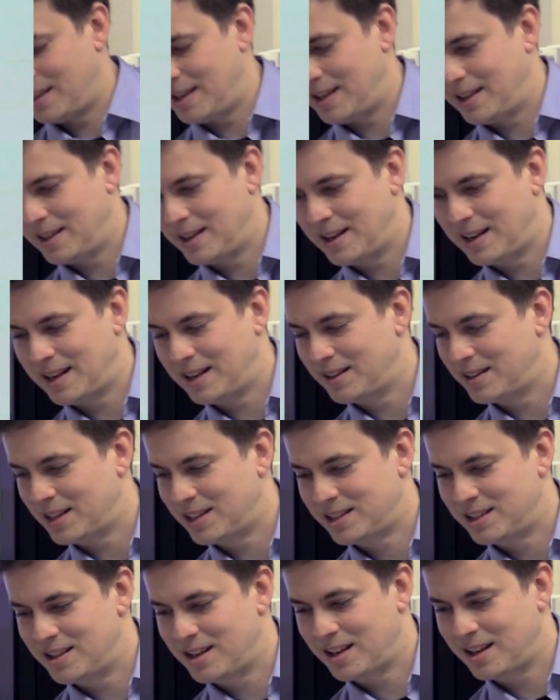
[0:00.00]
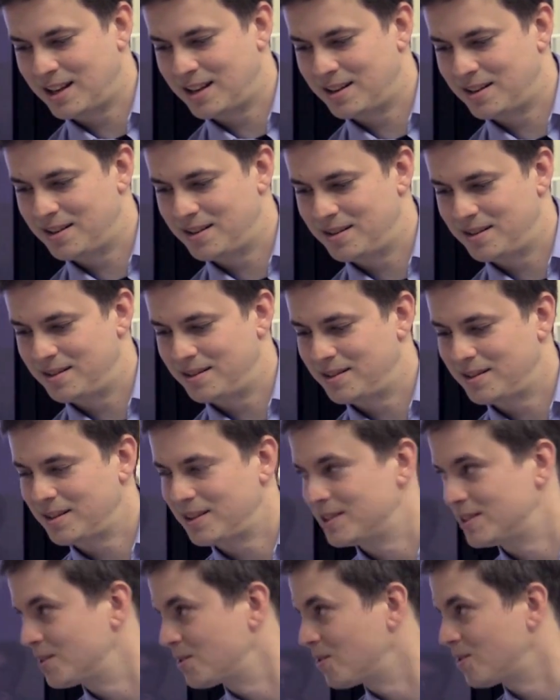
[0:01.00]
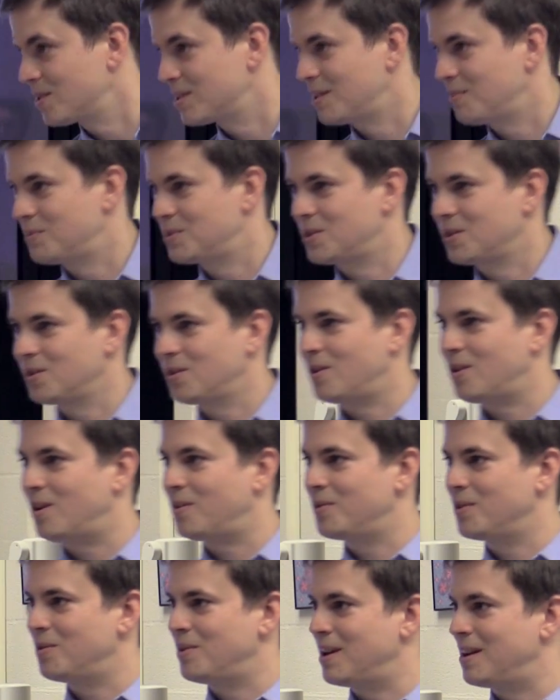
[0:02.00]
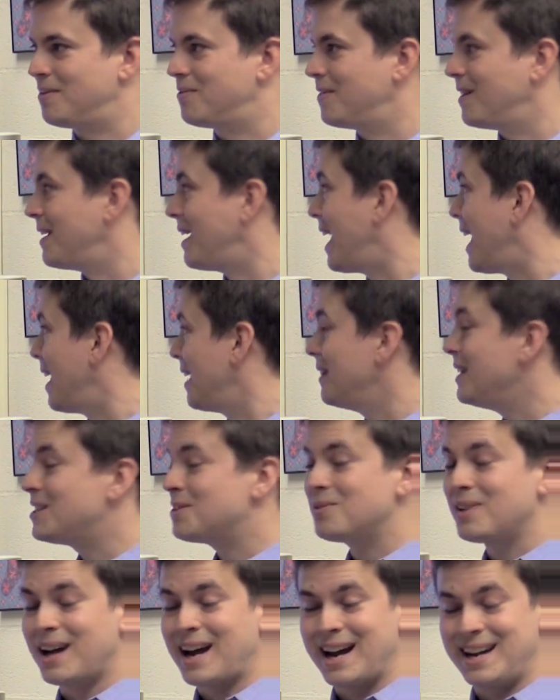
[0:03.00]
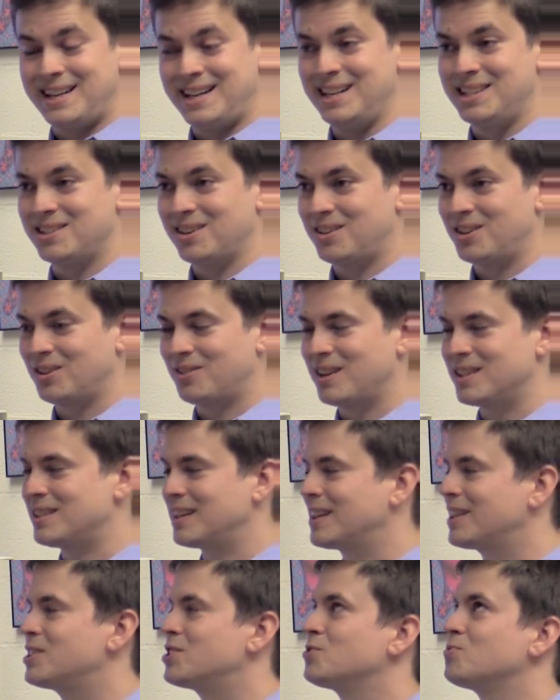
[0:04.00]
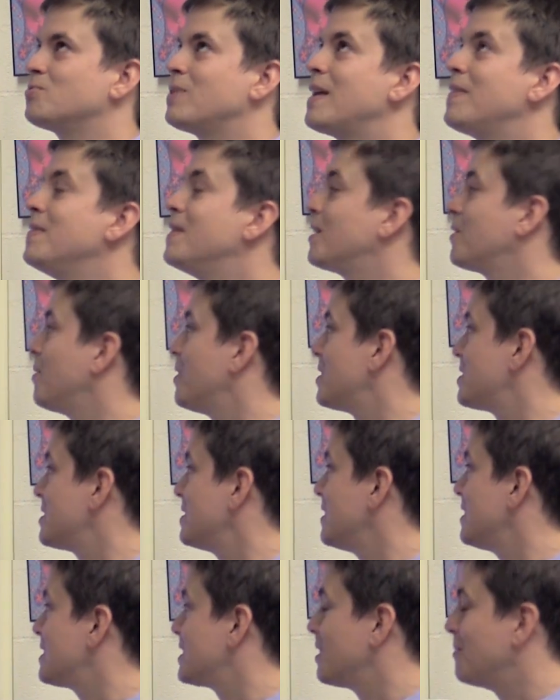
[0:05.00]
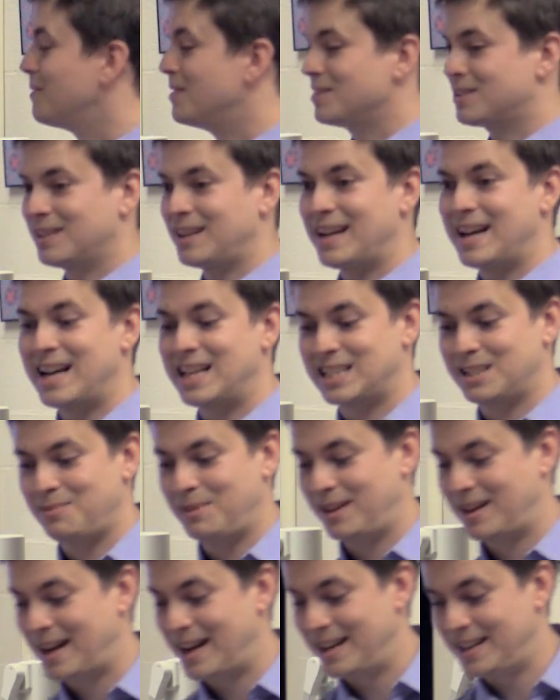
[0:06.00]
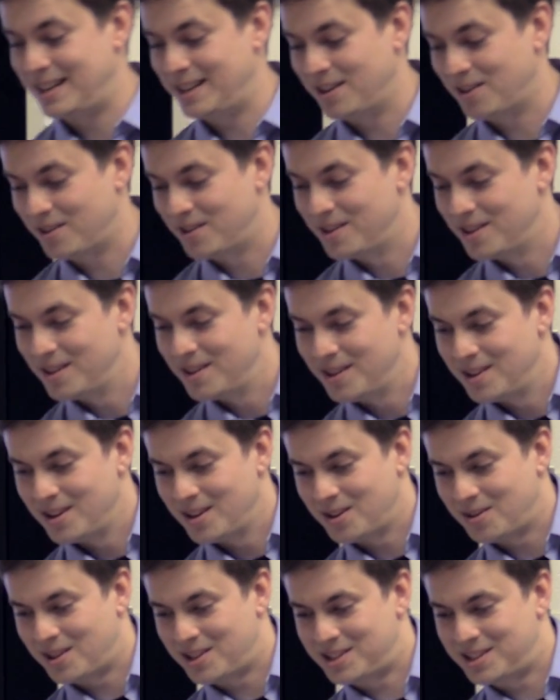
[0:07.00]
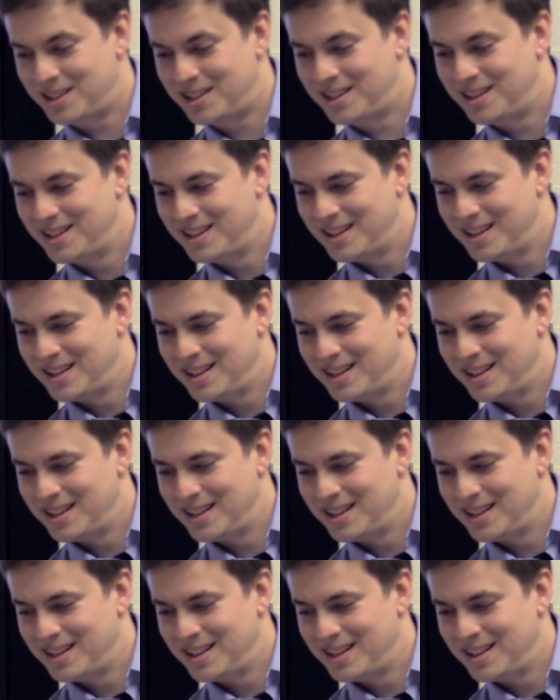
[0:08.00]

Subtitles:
And then I snuck in, because of course I'm sure all of you have, at least when I teach undergrads, I dread the question that someone's going to ask me an idea question.